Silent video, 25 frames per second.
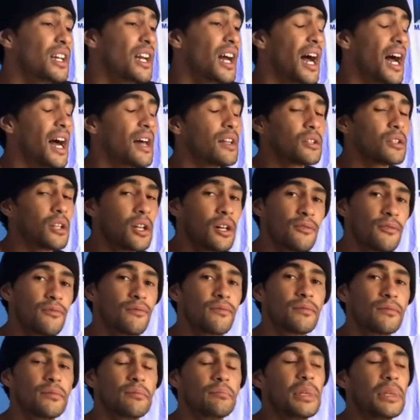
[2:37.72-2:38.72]
I
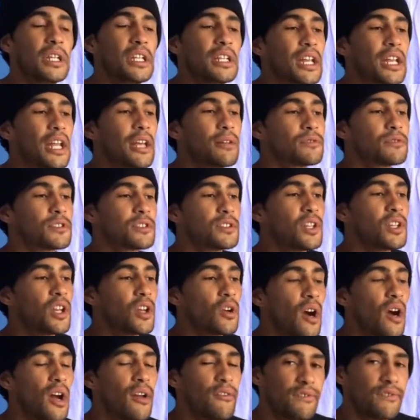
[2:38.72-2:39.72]
love being able to
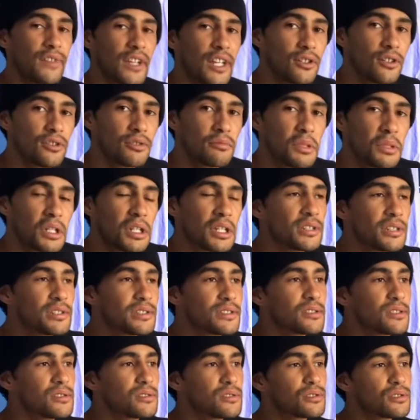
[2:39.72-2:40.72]
know I failed,
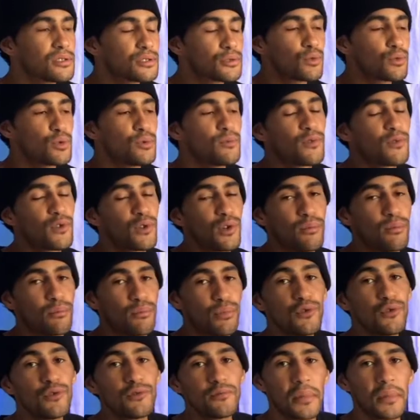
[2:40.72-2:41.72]
because then there's room for
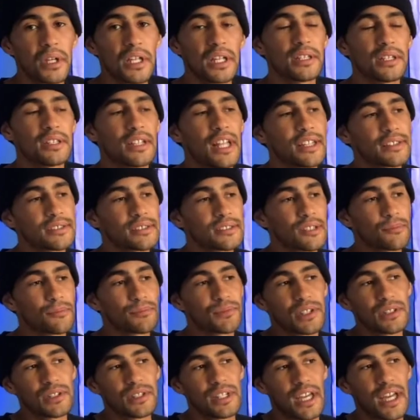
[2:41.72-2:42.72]
improvement, and that's
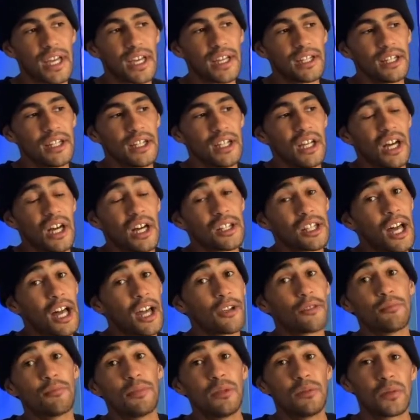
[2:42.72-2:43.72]
something that a
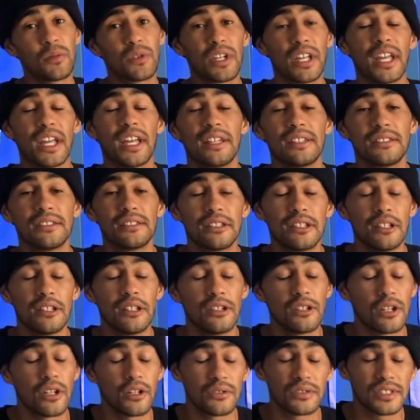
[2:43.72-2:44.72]
lot of people can't,
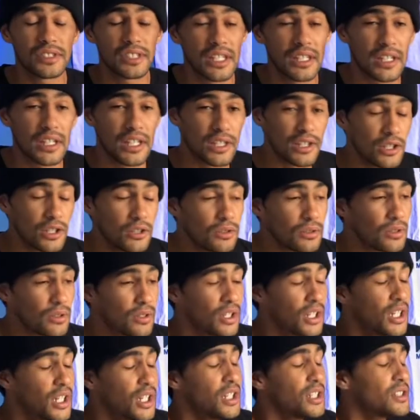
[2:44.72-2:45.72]
you know, say they do.
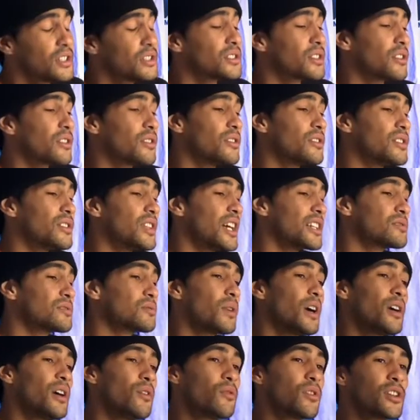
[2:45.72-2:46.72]
So that's
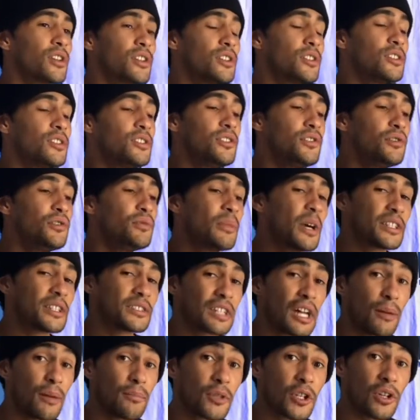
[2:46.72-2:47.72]
why I wanted to do my
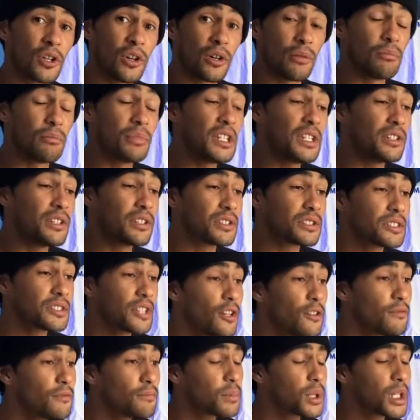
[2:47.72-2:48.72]
topic on Be
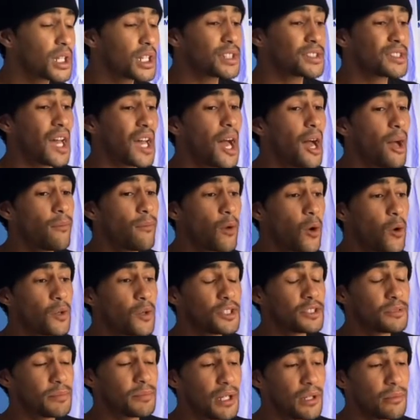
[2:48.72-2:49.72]
Yourself, because I've
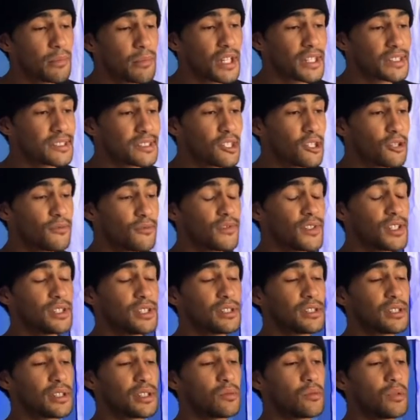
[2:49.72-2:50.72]
always been myself
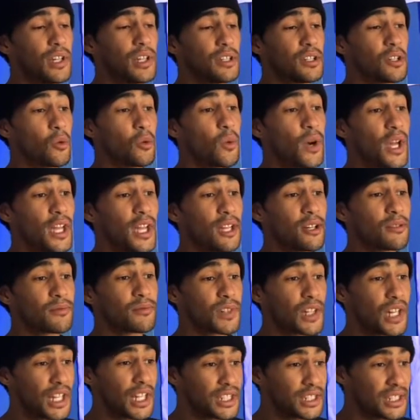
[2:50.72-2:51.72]
in the way of,
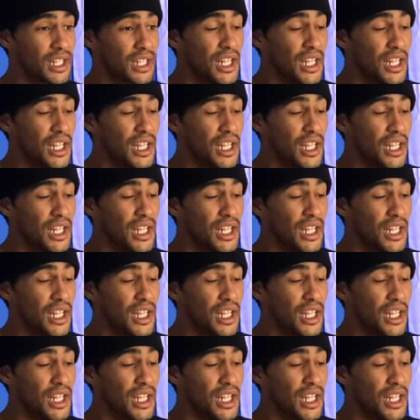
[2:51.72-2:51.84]
like,